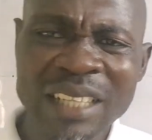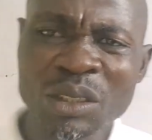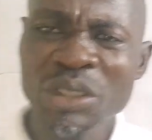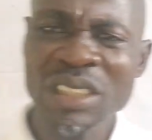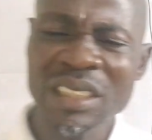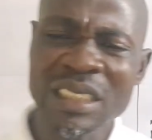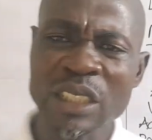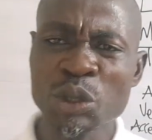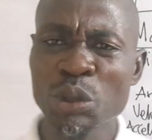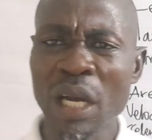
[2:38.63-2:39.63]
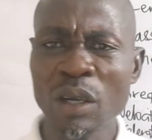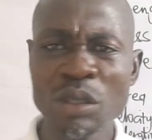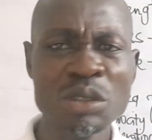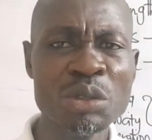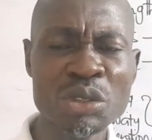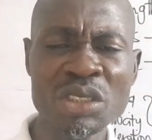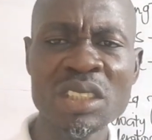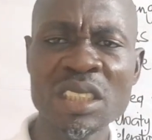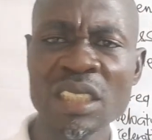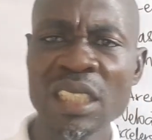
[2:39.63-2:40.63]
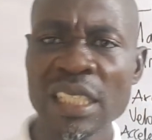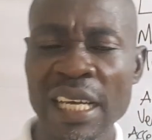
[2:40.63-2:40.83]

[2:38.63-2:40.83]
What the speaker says: are those things that you are going to see,